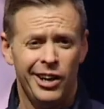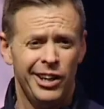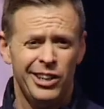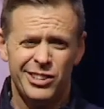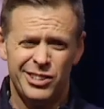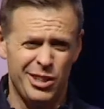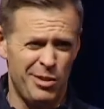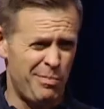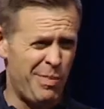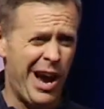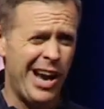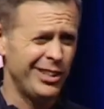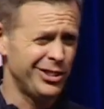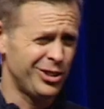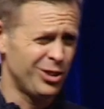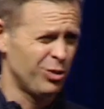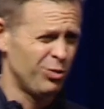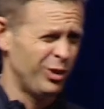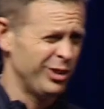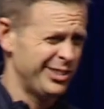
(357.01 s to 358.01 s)
You say,
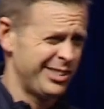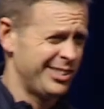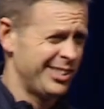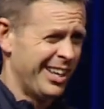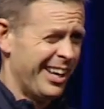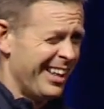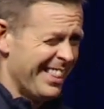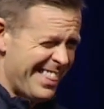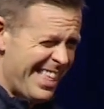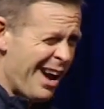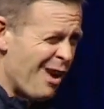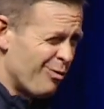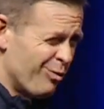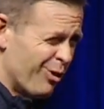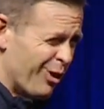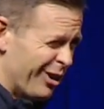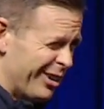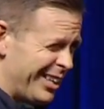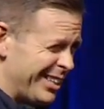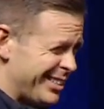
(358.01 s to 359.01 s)
Pastor, what's that
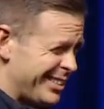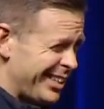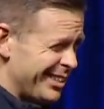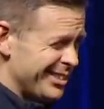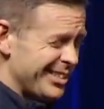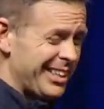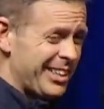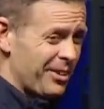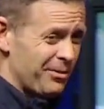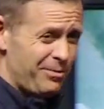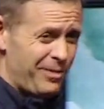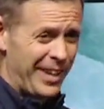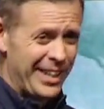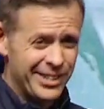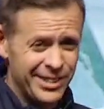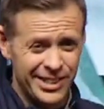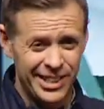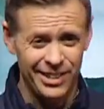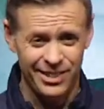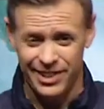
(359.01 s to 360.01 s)
word? It sounds like a
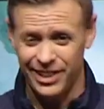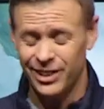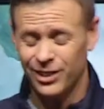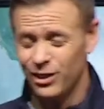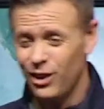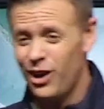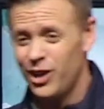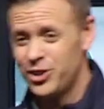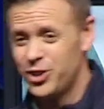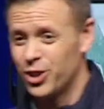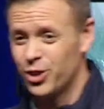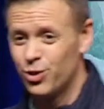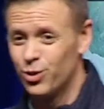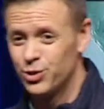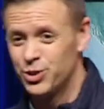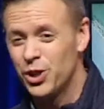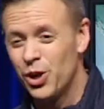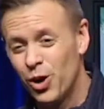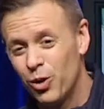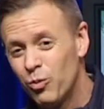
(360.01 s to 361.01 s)
fancy theological
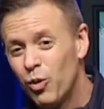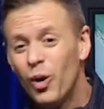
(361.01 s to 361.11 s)
term.